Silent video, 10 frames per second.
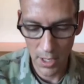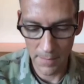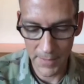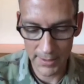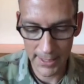
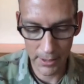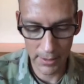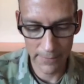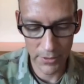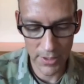The military
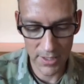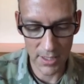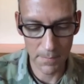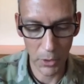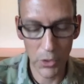leverages
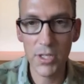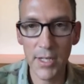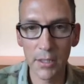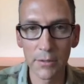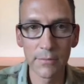its
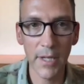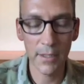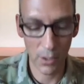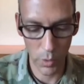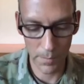personnel
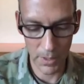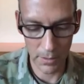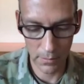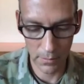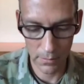and
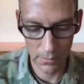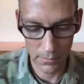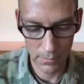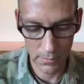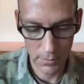equipment
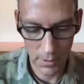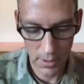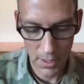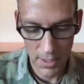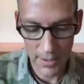
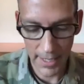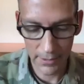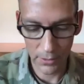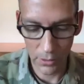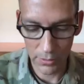to
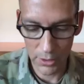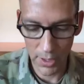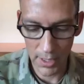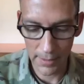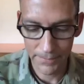execute the
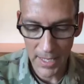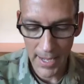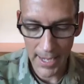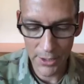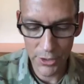training.
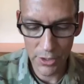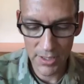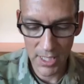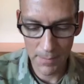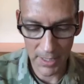How did
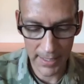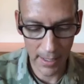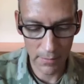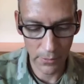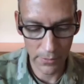your team
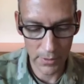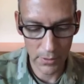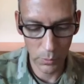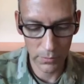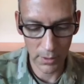account for the
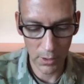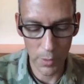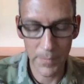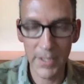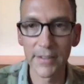tools and
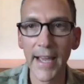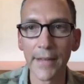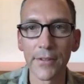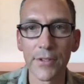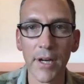equipment
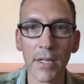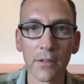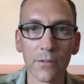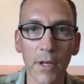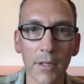at the
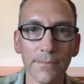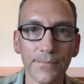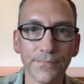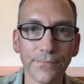training site?